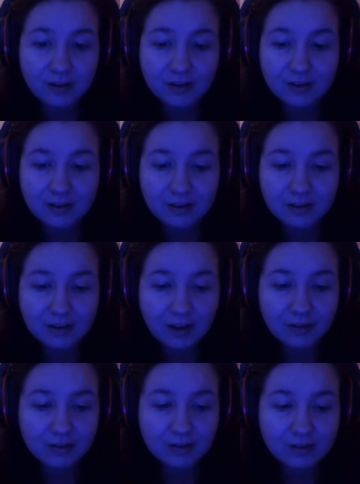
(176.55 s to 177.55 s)
and
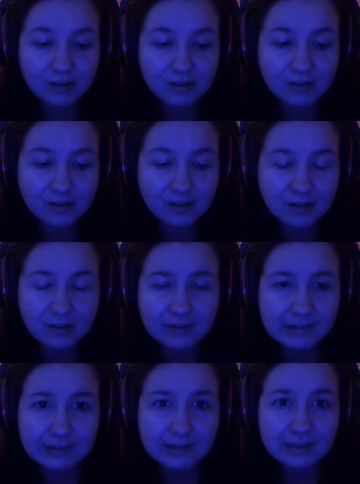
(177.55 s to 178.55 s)
I was
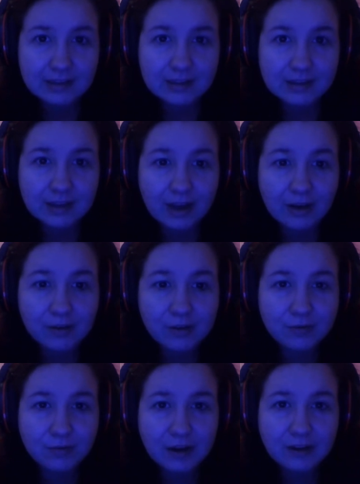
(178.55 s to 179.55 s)

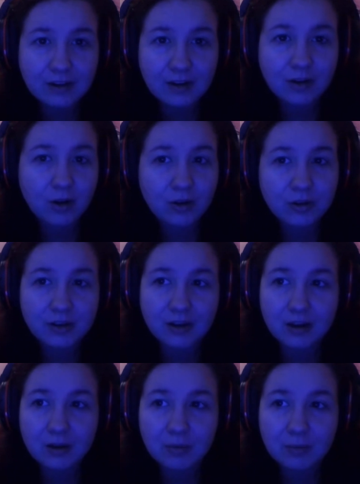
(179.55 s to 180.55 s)
raging all the
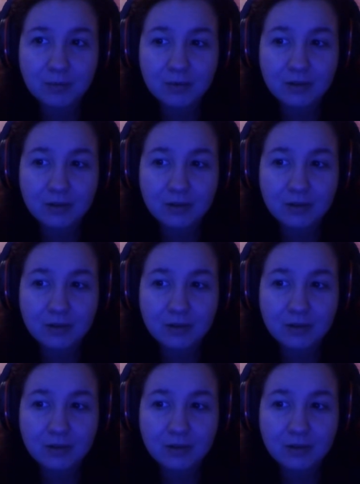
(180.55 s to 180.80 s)
time.